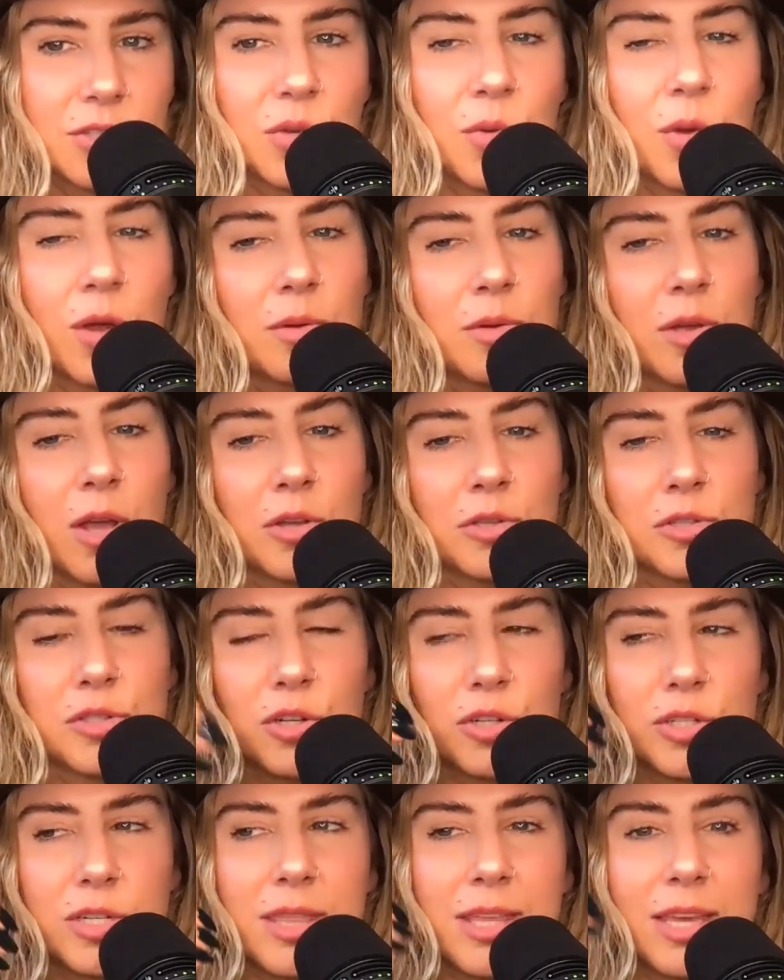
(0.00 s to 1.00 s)
So I'll I'll
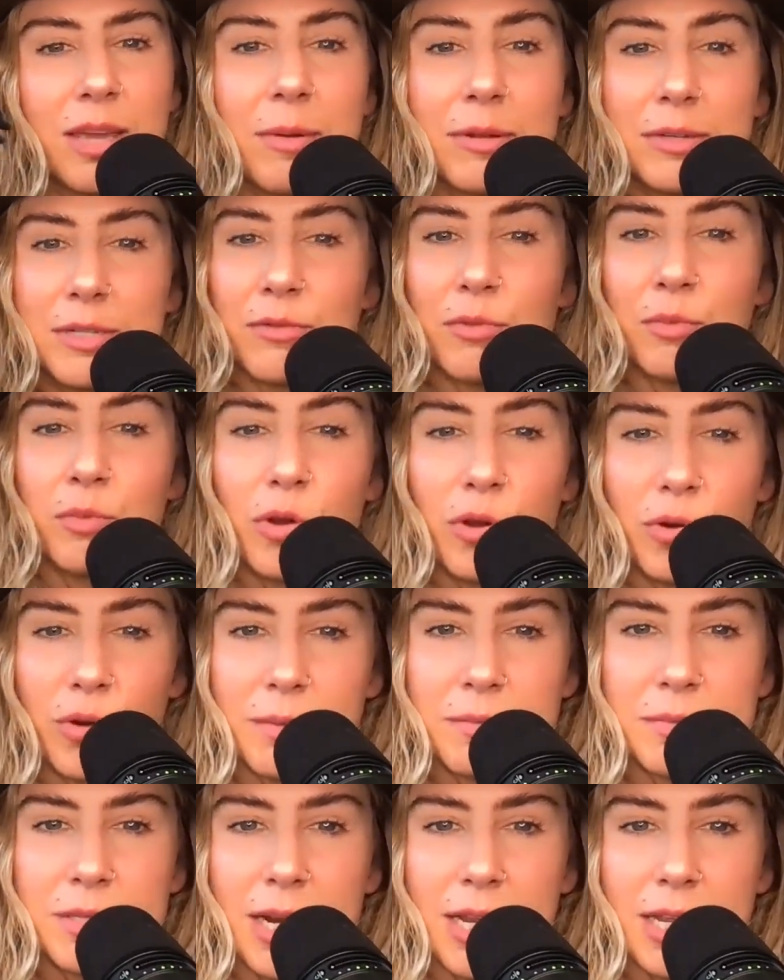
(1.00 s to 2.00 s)
start to think about different
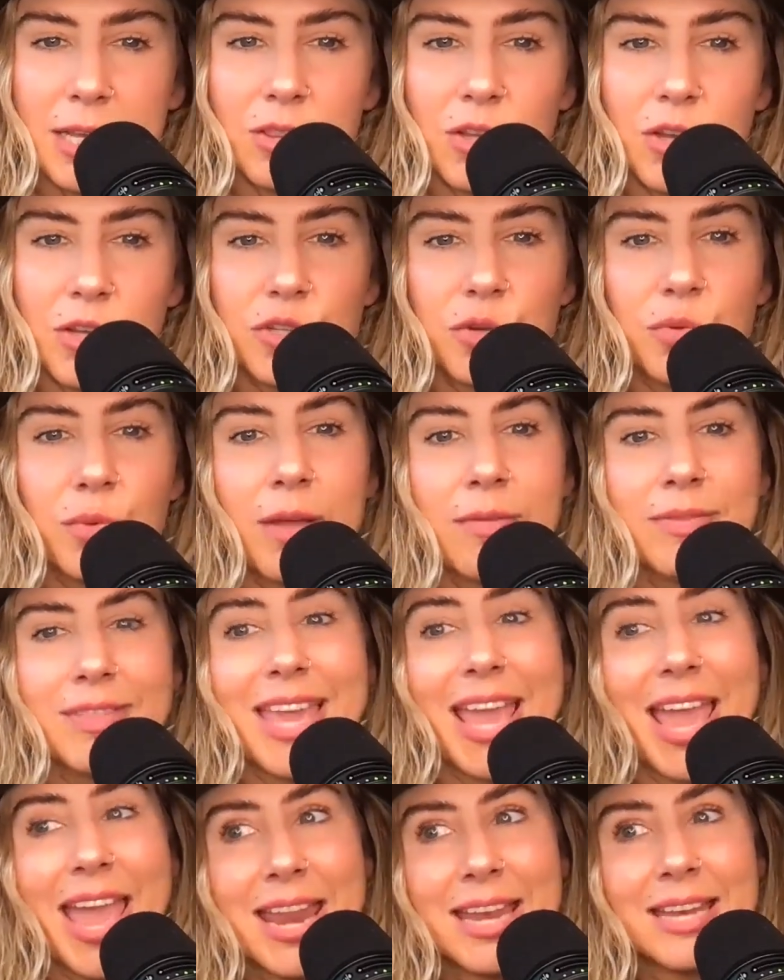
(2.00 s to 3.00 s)
programs that I can launch around
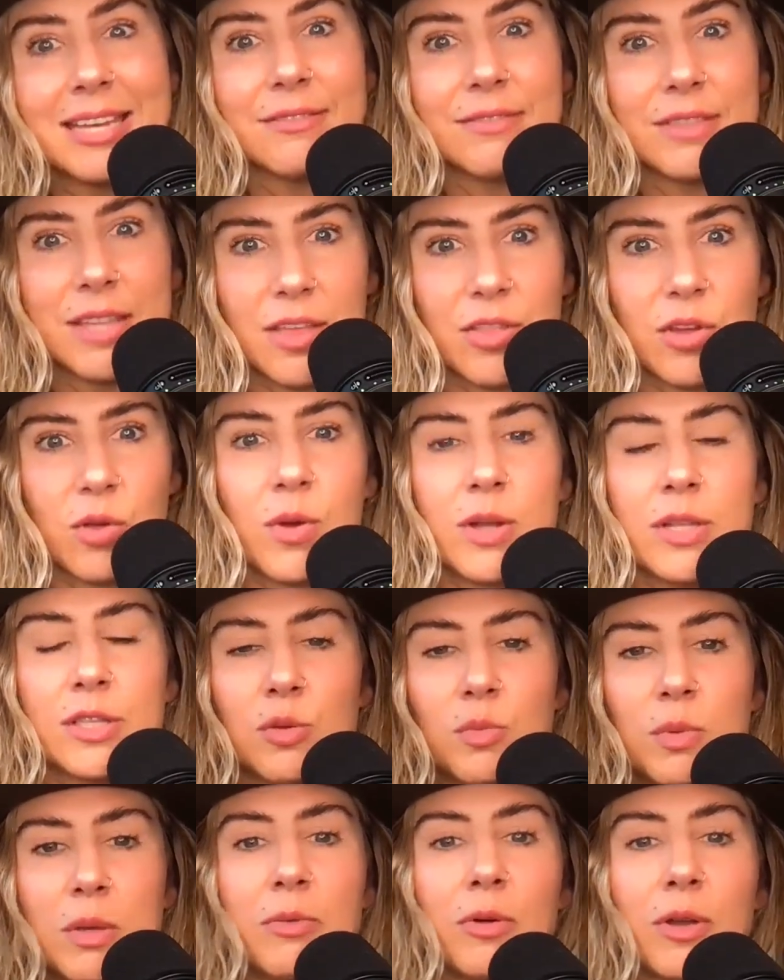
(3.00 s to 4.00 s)
the end of the other one
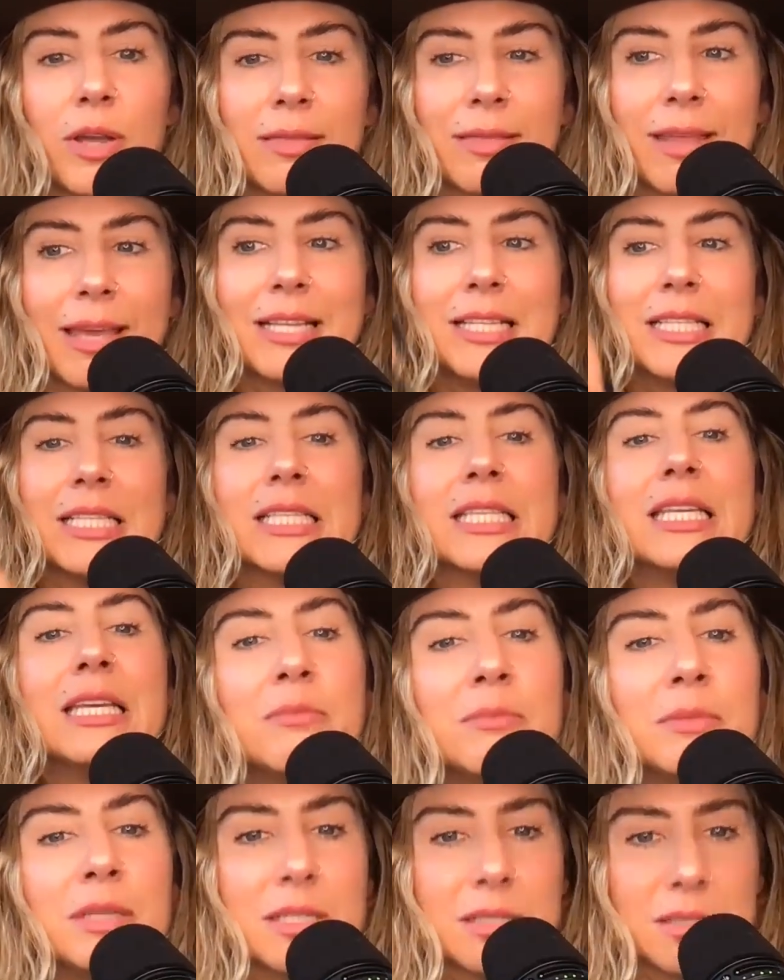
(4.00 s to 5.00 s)
so people can like
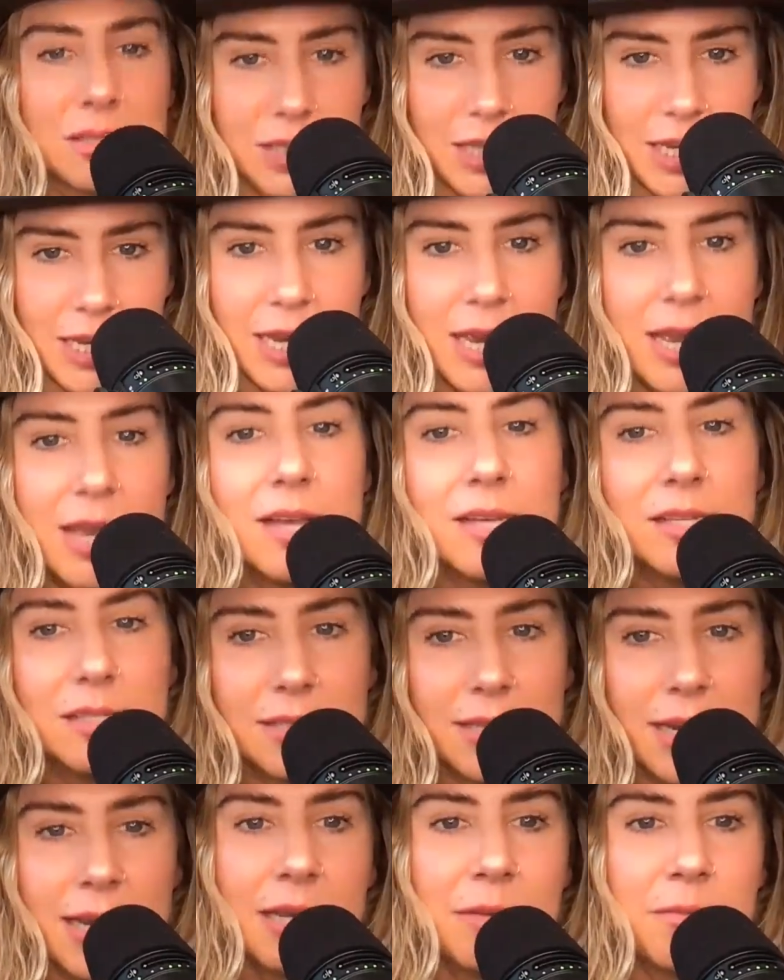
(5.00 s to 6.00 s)
seamlessly
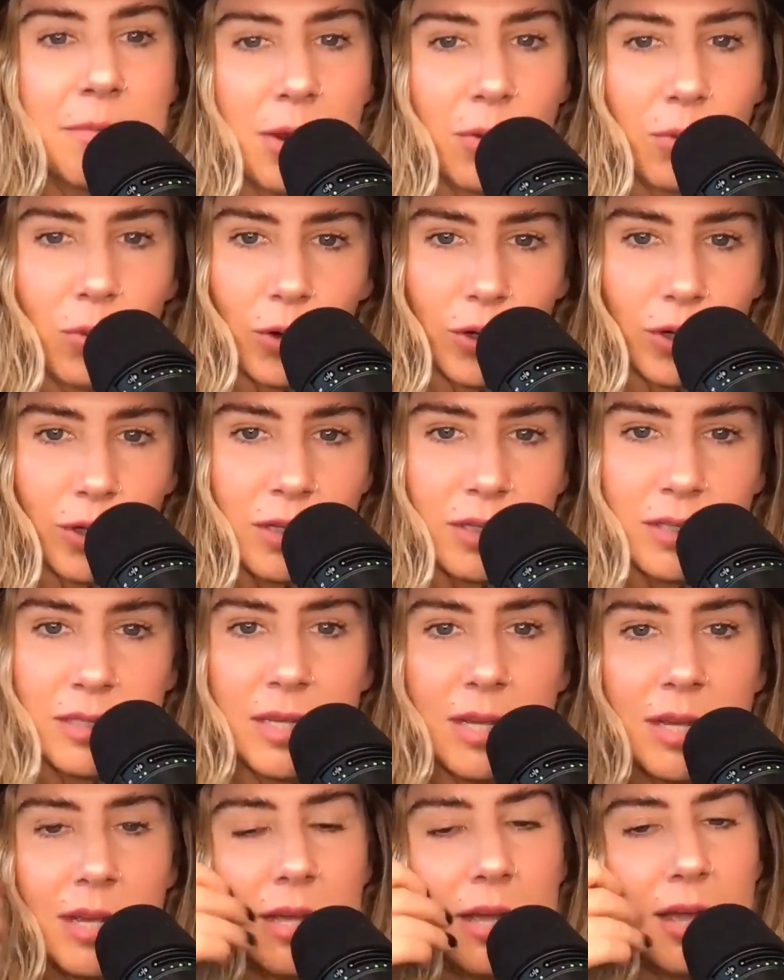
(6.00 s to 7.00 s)
stay in my world